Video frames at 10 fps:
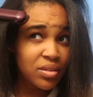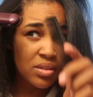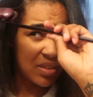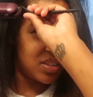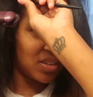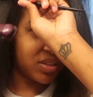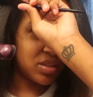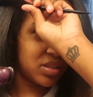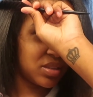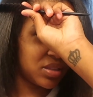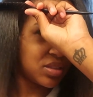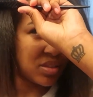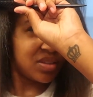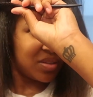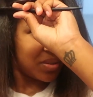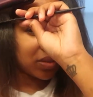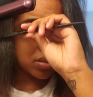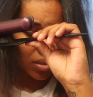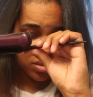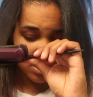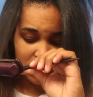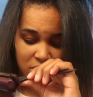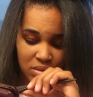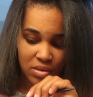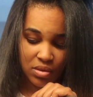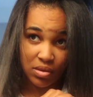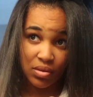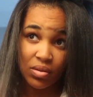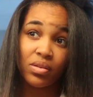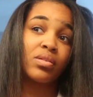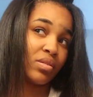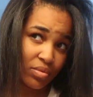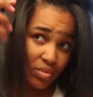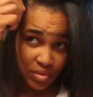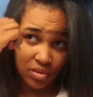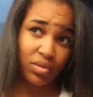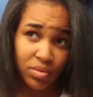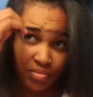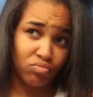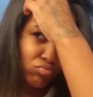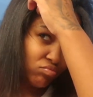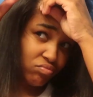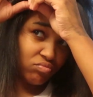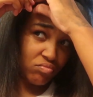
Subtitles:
singing my life away when I was doing my hair.